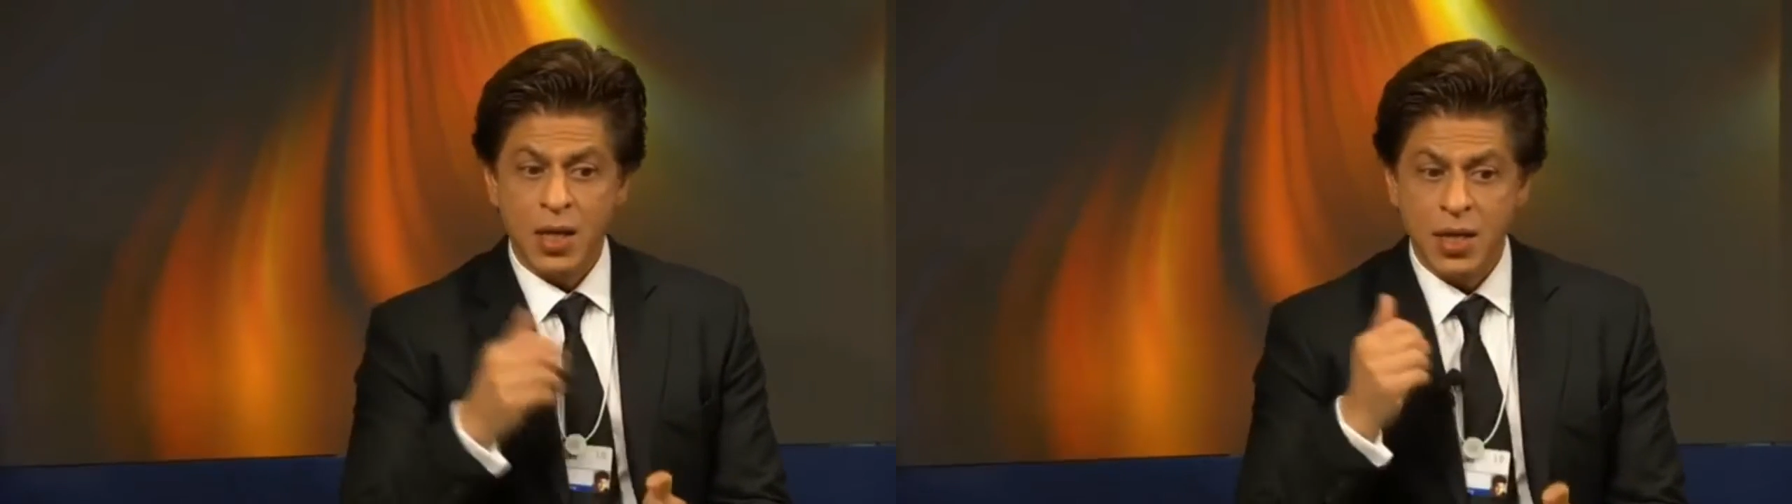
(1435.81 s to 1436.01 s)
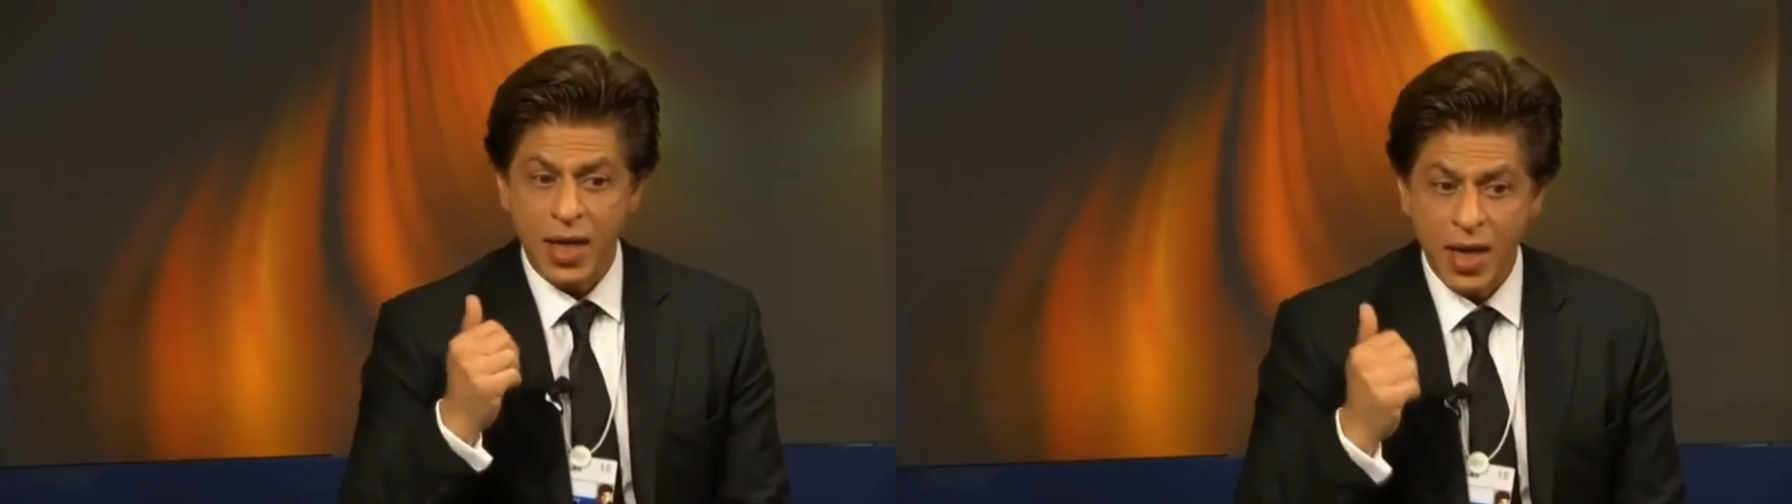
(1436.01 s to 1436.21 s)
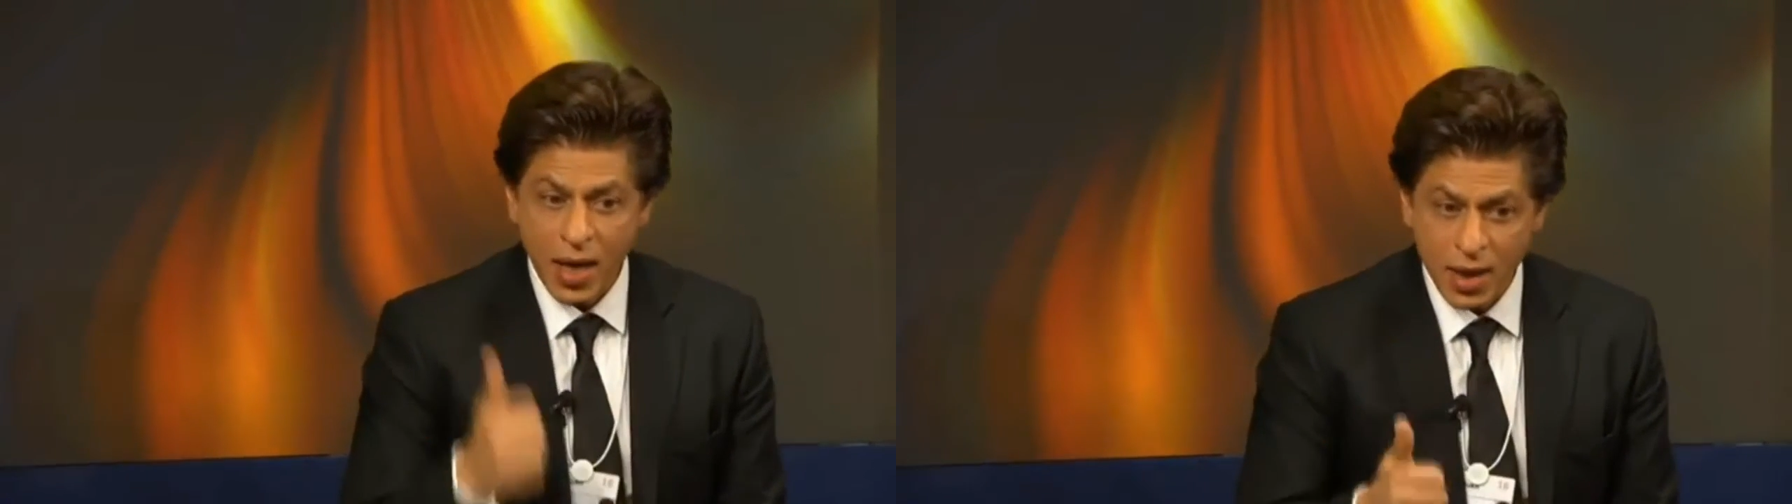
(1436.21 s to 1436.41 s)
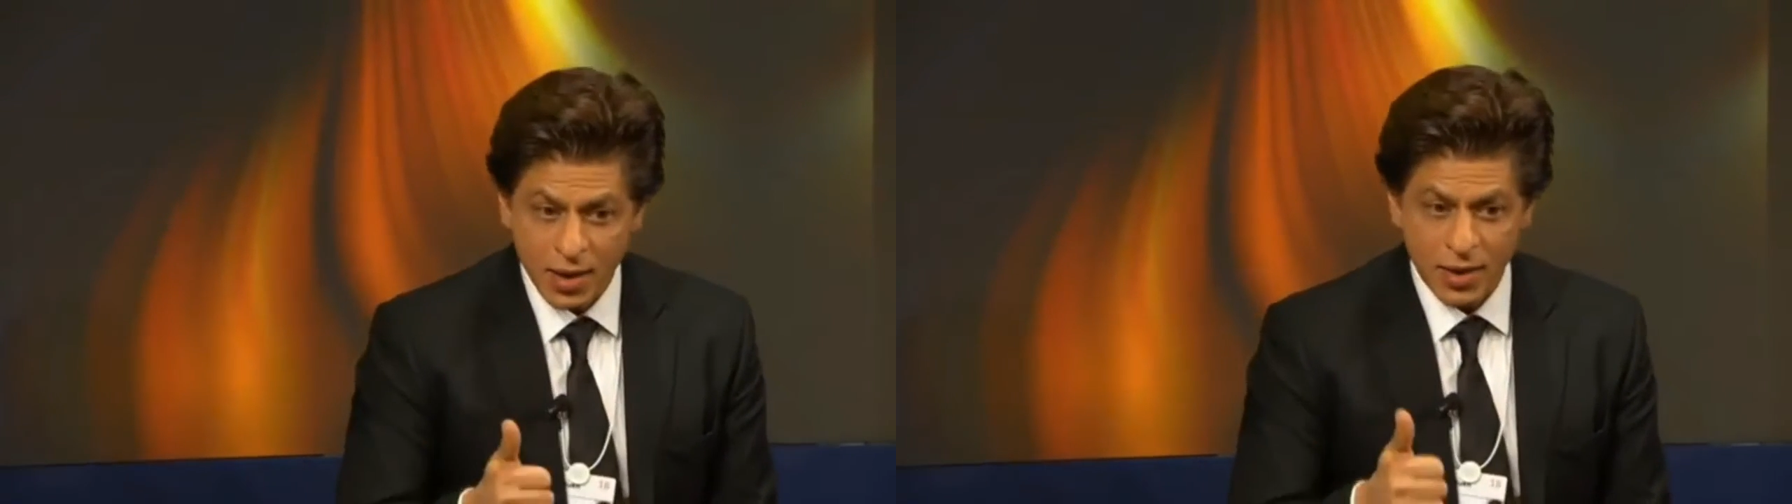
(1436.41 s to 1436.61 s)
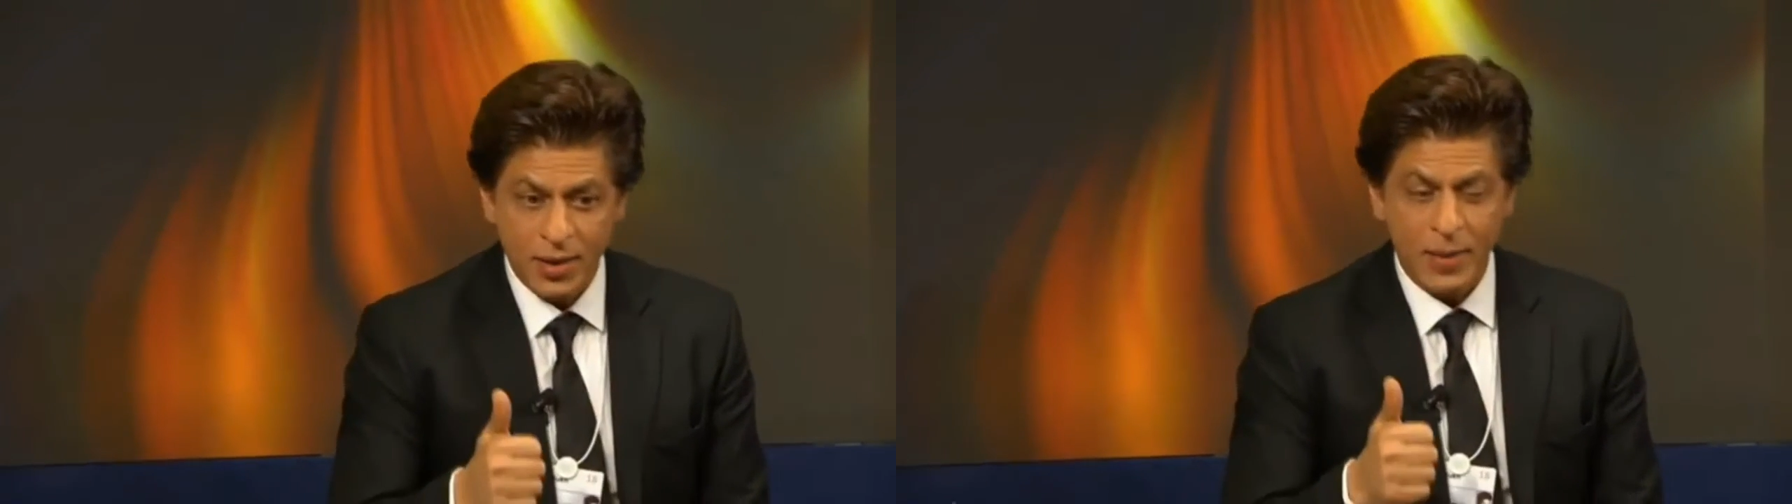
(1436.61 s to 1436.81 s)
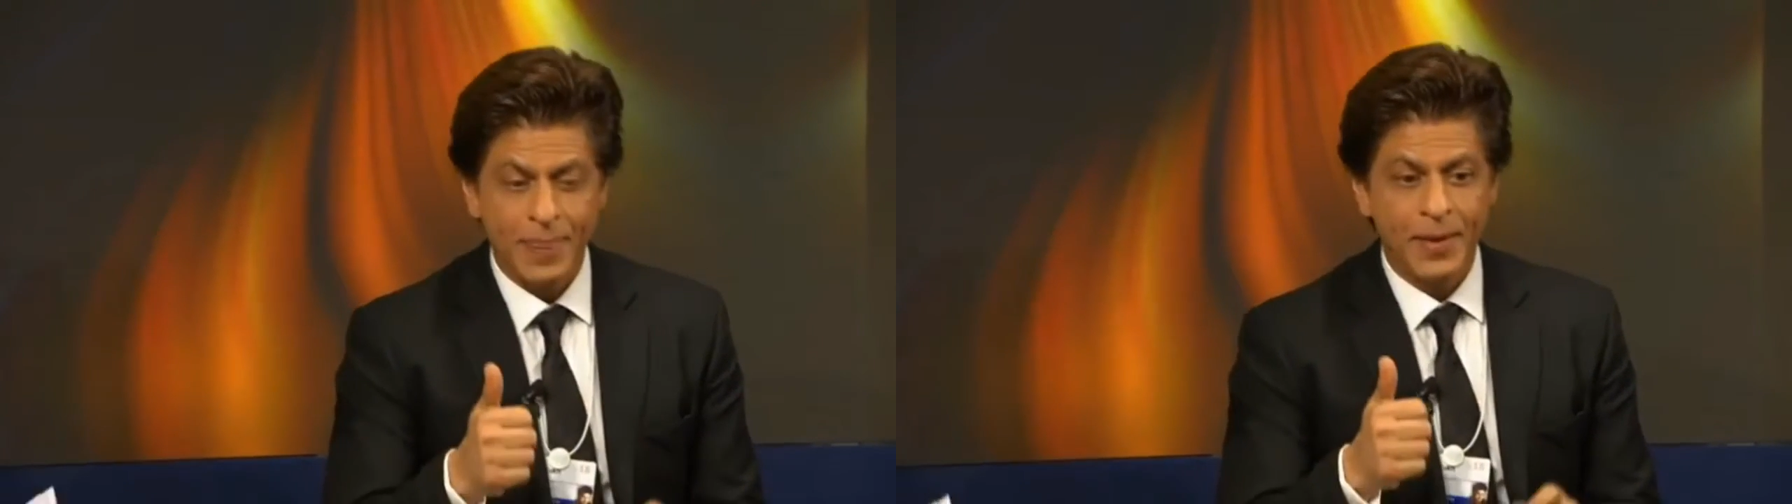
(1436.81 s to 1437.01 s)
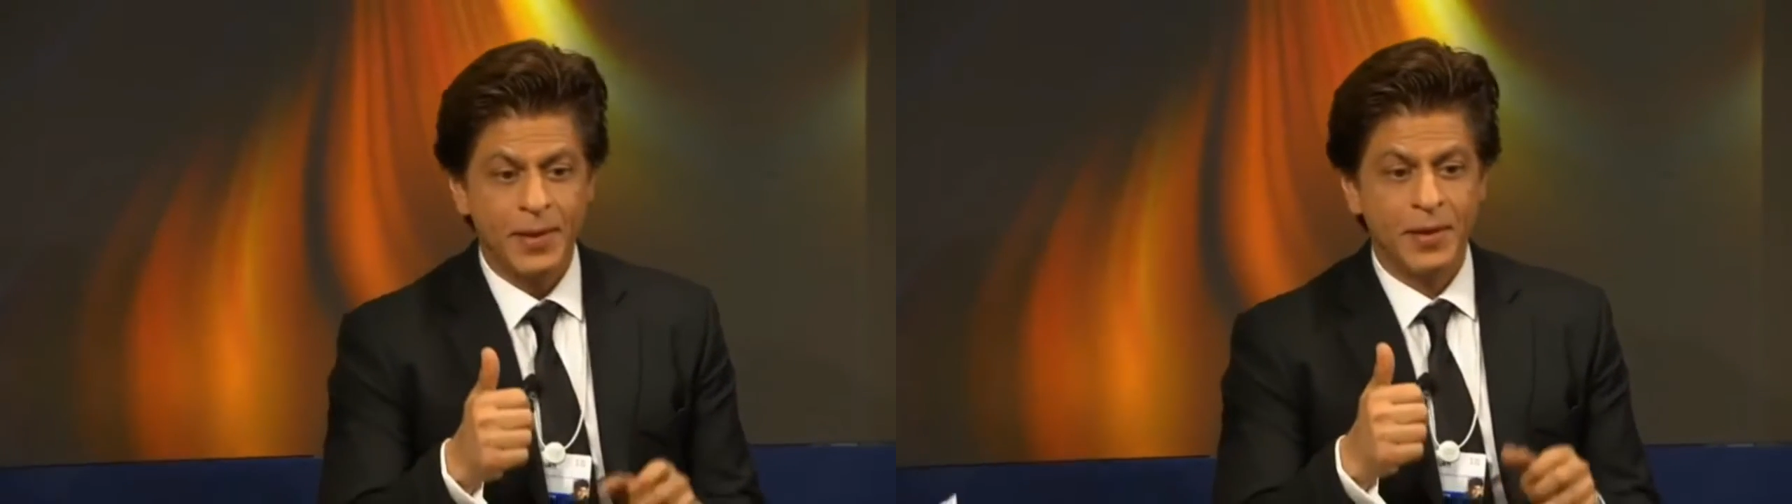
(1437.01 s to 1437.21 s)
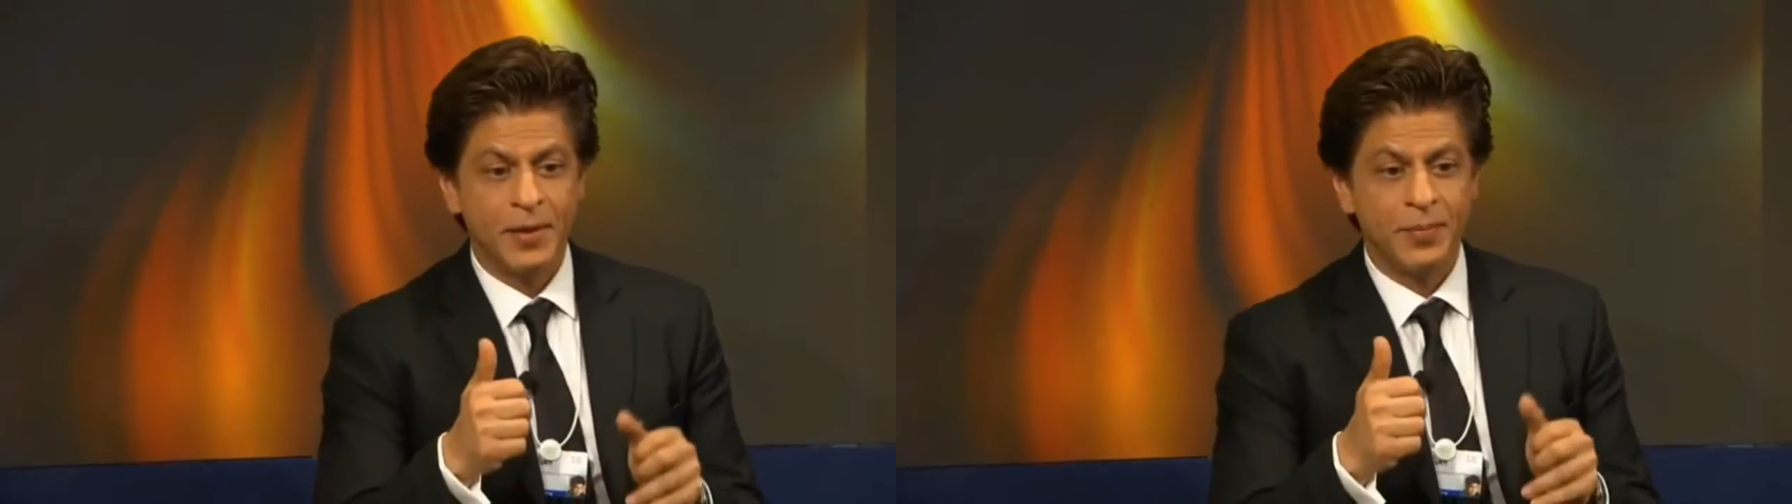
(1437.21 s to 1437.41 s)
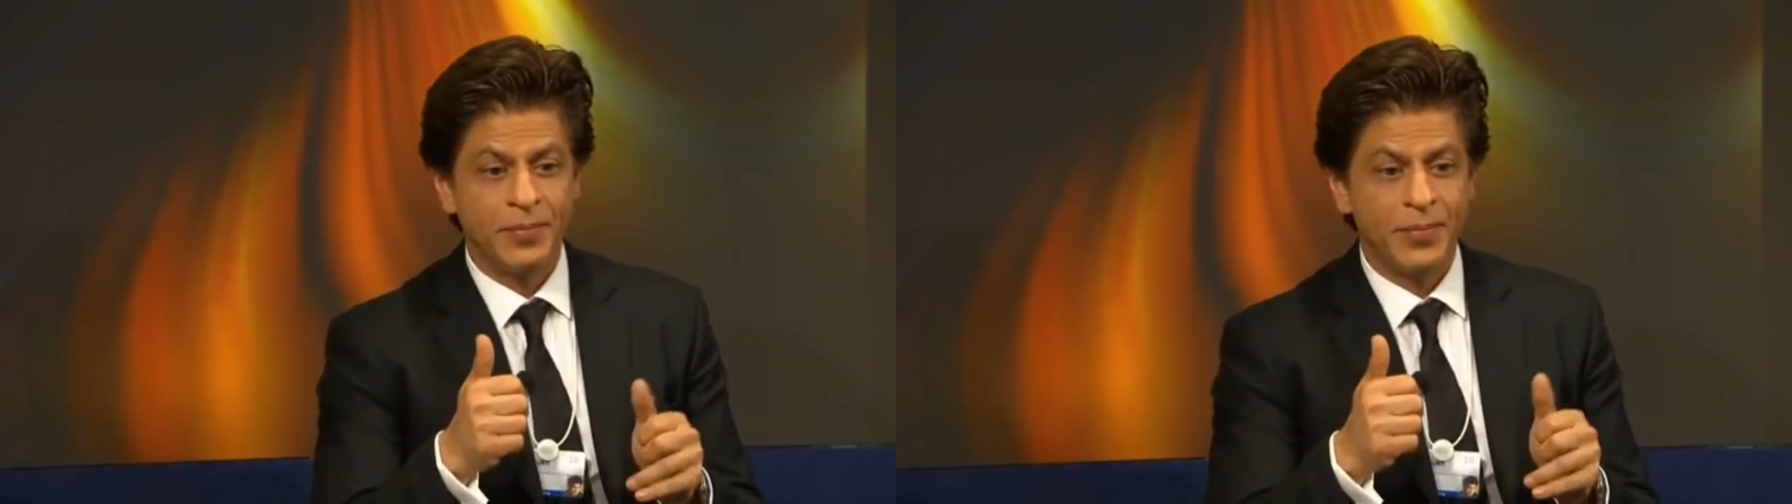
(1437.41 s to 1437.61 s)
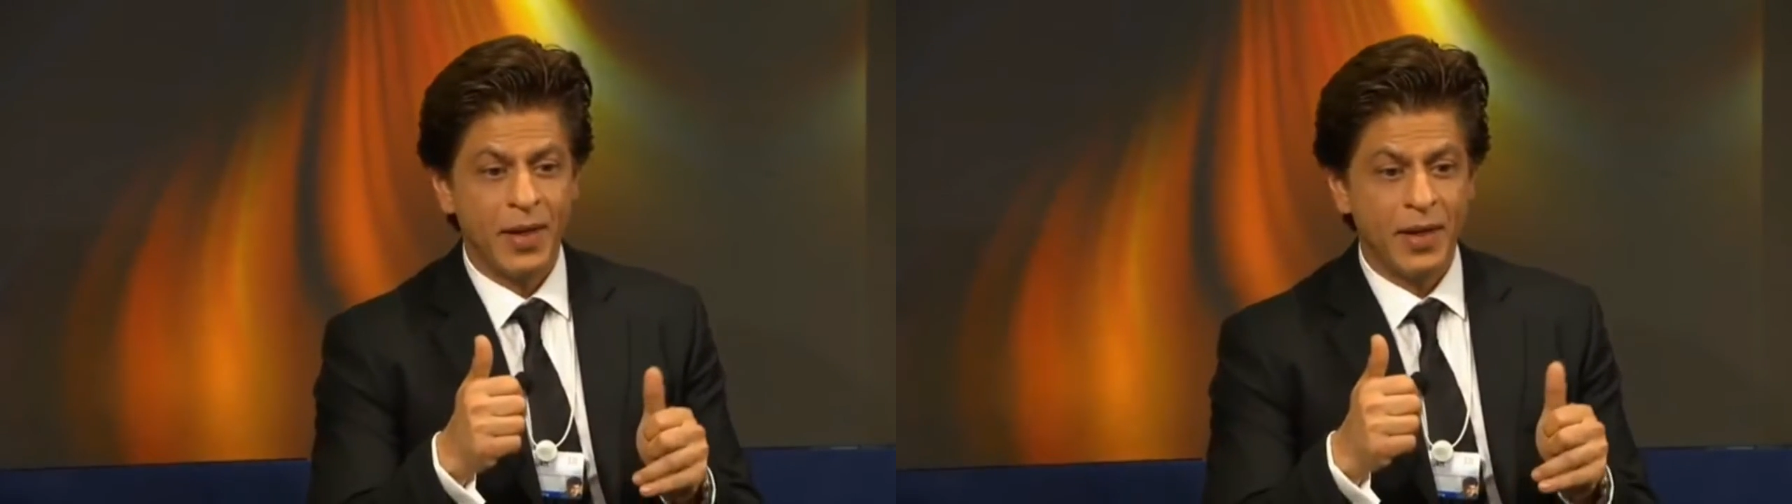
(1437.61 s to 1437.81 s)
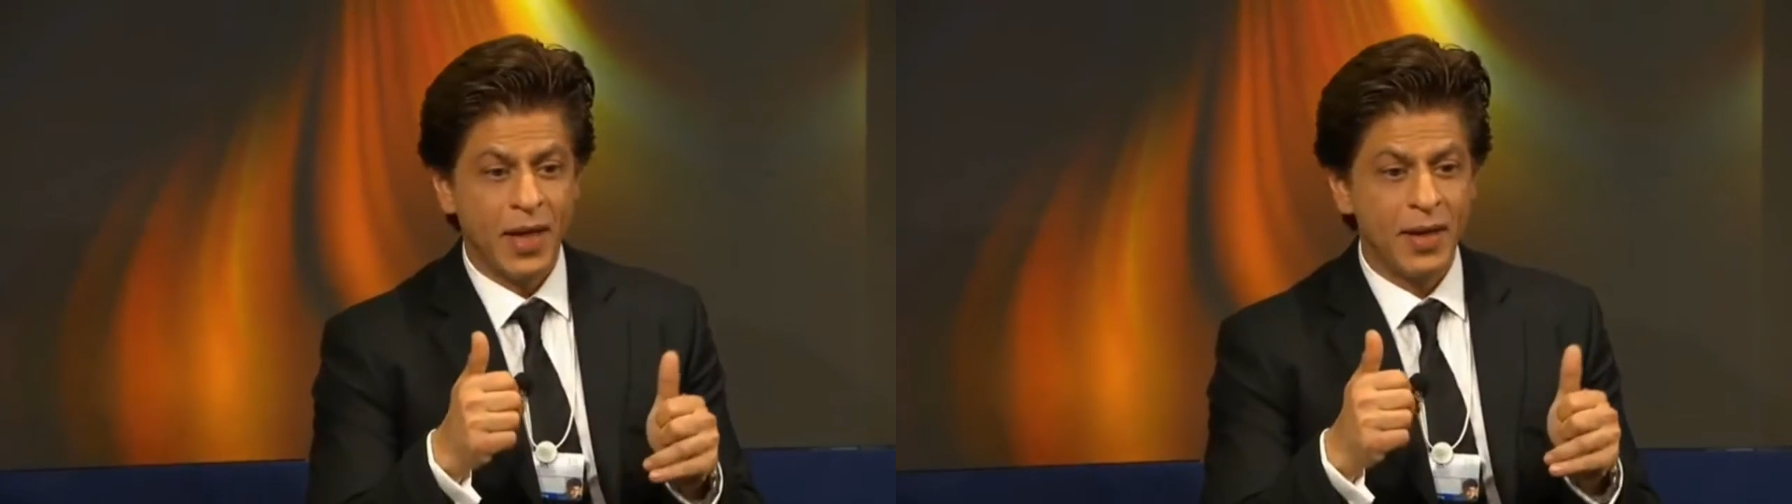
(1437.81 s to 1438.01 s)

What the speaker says: They are, and